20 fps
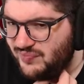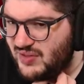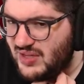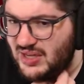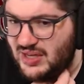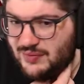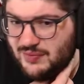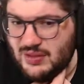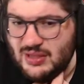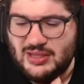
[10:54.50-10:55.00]

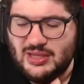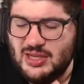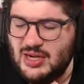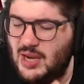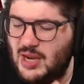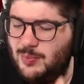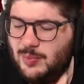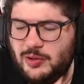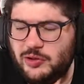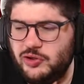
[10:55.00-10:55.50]
And if they did,
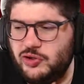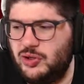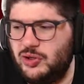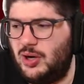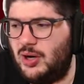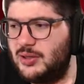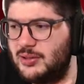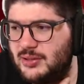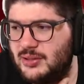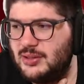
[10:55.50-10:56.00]
I'd be
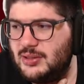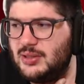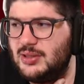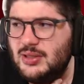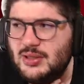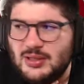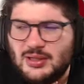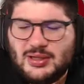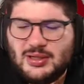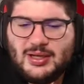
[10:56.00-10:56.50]
shocked.
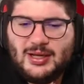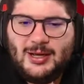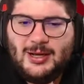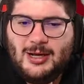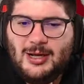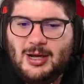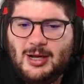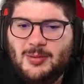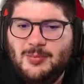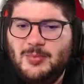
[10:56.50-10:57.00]

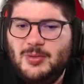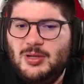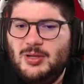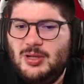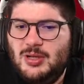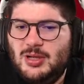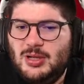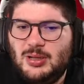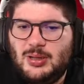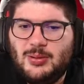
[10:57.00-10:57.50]
Um,
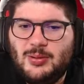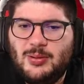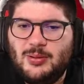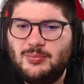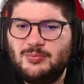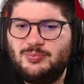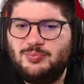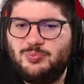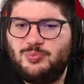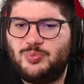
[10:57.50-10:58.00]

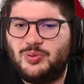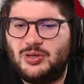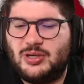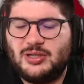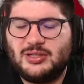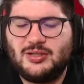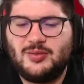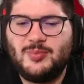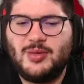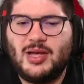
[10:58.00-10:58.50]
but
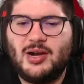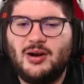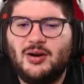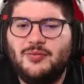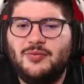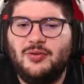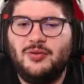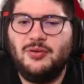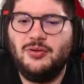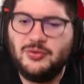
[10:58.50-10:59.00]
it's a matter of
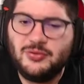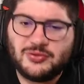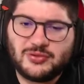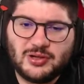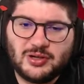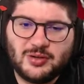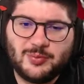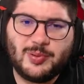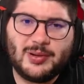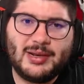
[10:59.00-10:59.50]
who's
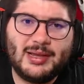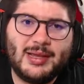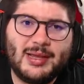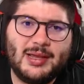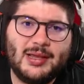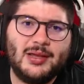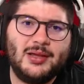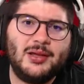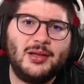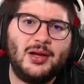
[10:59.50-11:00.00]
going to
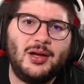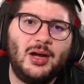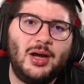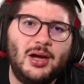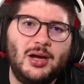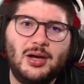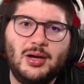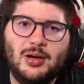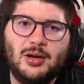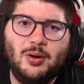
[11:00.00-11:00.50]
play
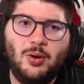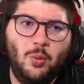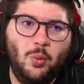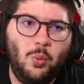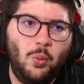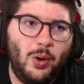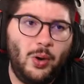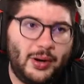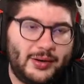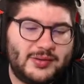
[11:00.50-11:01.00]
uh,
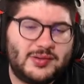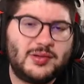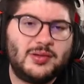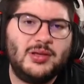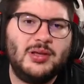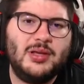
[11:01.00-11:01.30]
what